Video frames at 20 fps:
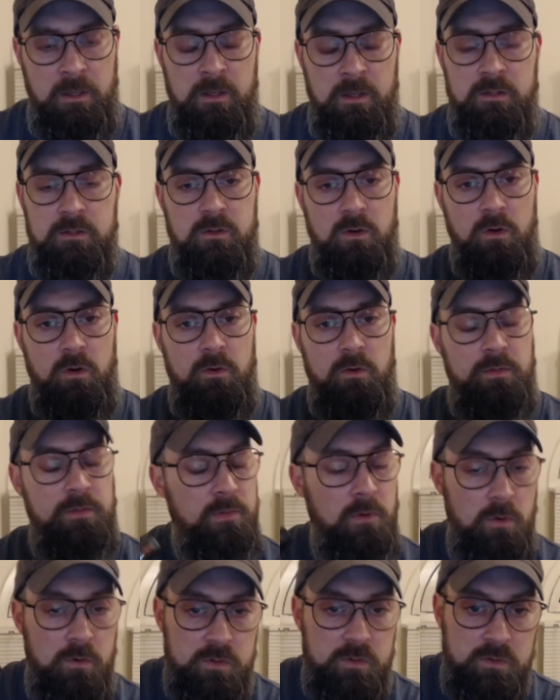So
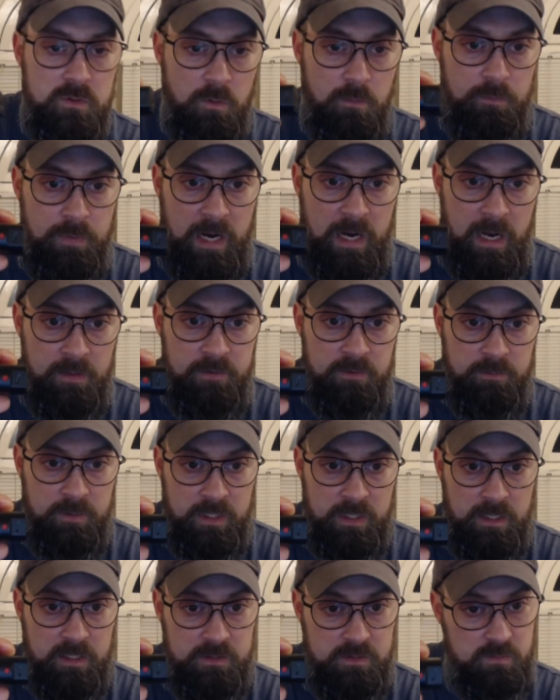those don't bother
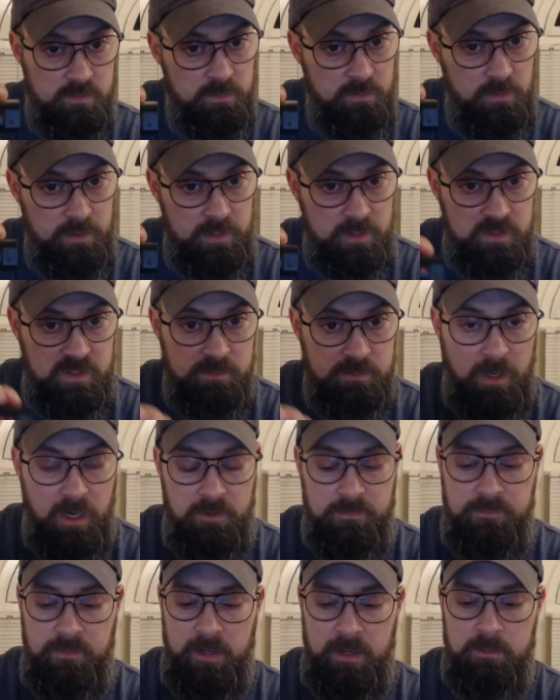me. It's really the small
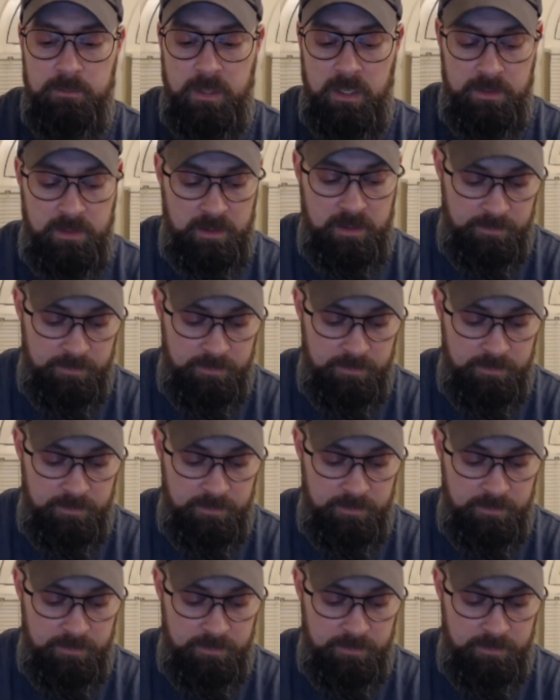fire button that